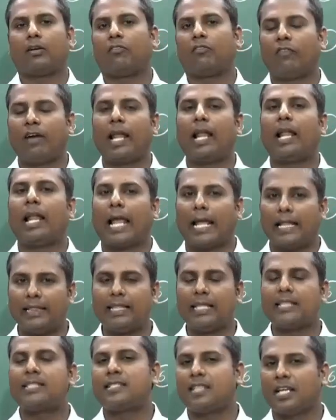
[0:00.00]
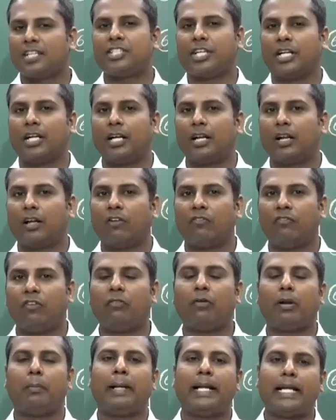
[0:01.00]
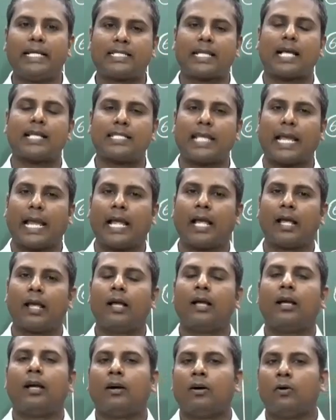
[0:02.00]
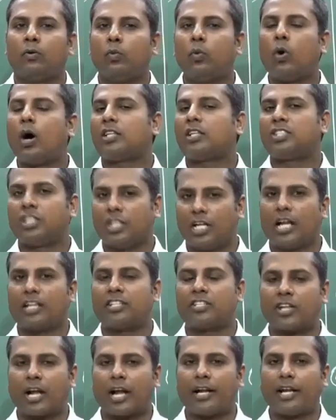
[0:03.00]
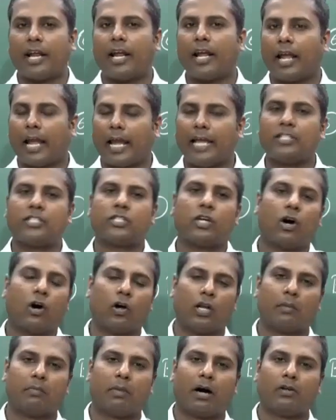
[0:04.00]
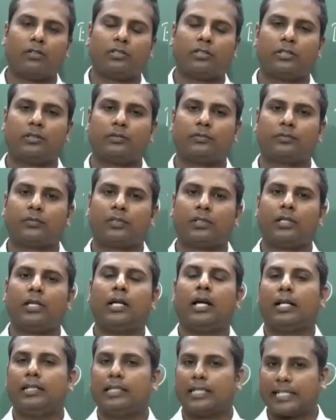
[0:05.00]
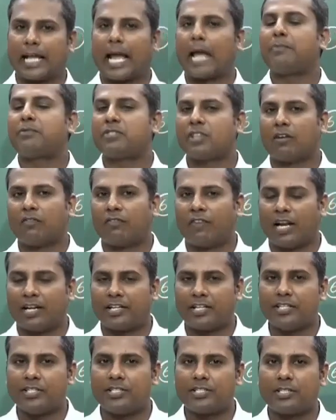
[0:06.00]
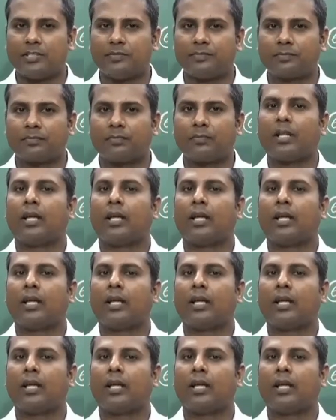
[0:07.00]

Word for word: Well, in this session, we will be discussing what letter writing is all about, the types of letters,